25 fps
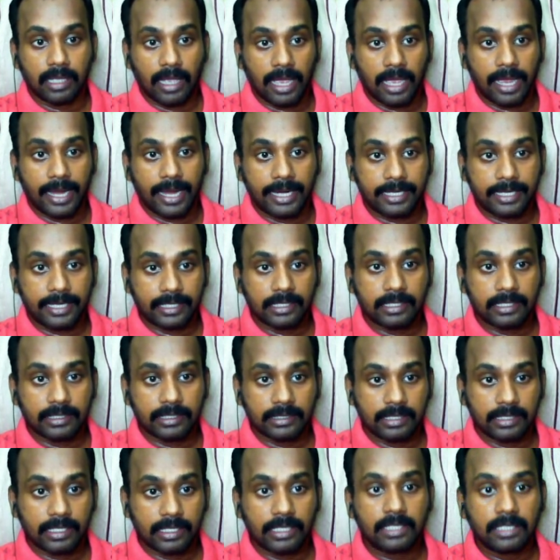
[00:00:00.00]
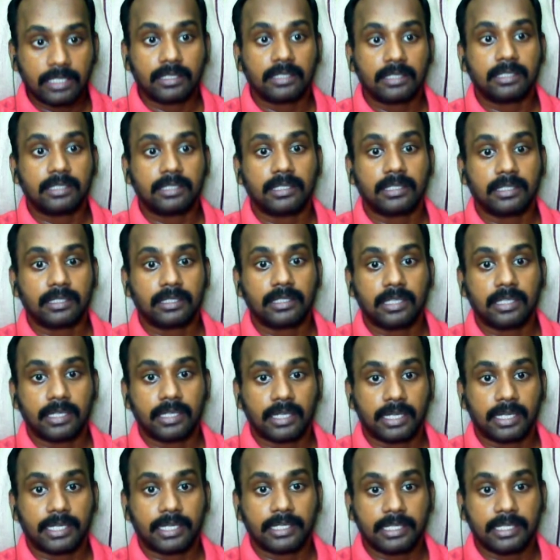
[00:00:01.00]
And then
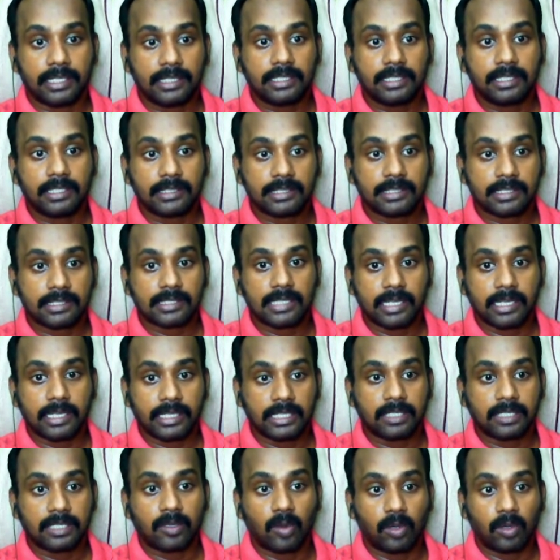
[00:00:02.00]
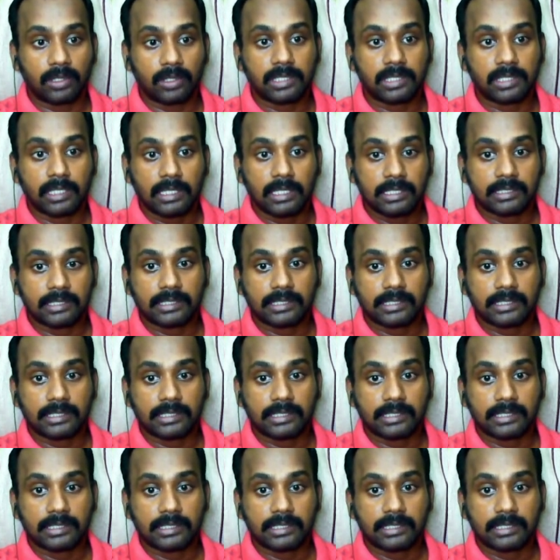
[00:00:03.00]
this is like calls.